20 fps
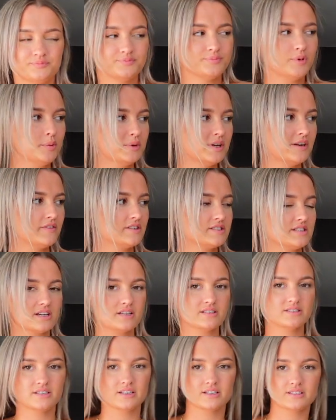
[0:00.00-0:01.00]
probably give this like a
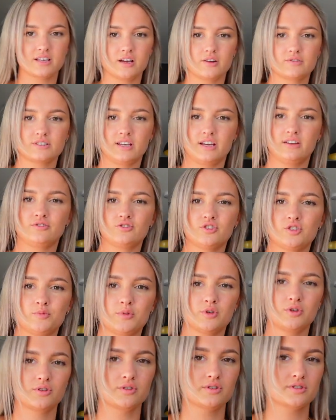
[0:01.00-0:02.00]
6 out of 10 just
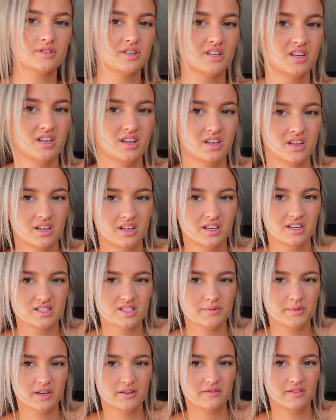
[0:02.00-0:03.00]
because it's
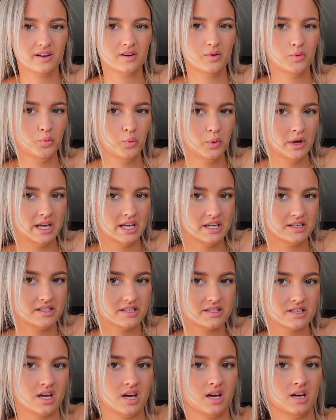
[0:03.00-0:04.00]
a bit of like a weird
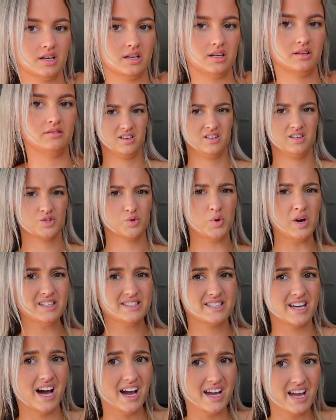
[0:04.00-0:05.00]
design. It's quite
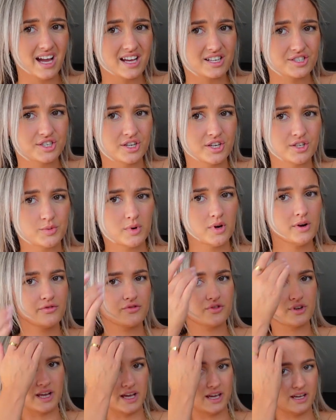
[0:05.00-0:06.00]
tight actually as well
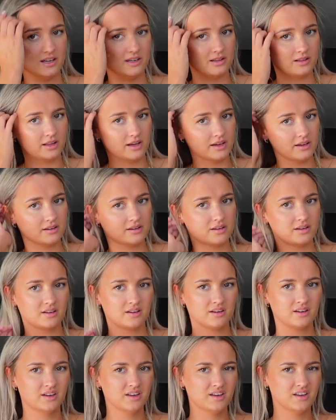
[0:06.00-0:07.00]
for an 8. Like,
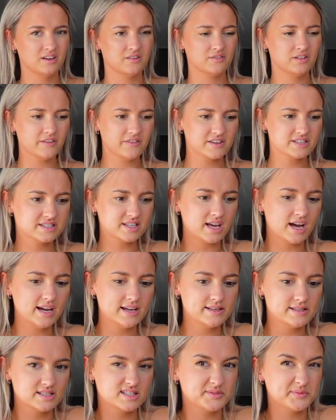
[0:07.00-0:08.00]
like the
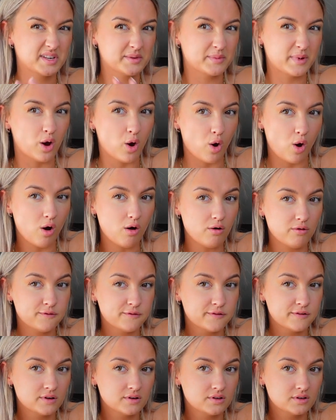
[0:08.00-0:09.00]
sizing's been a bit
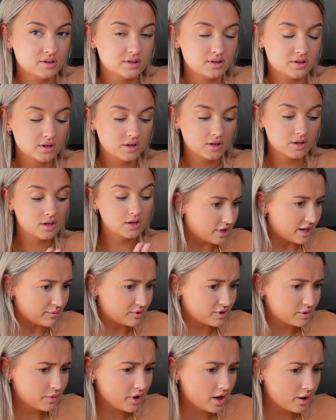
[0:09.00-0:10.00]
off. But yeah, I'm
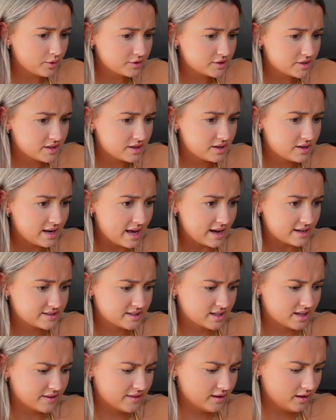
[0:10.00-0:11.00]
going to go on to the next
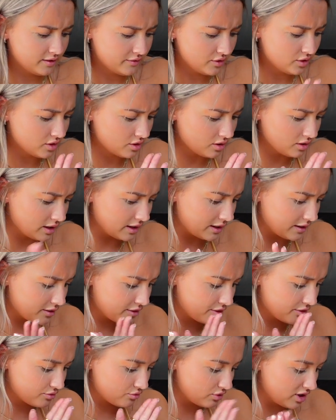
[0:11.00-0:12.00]
thing. I think I've only got like
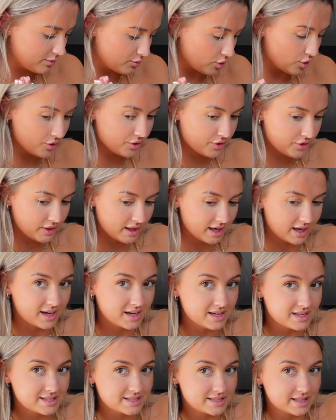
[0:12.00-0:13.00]
three more
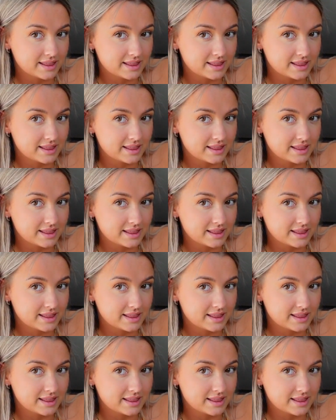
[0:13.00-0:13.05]
things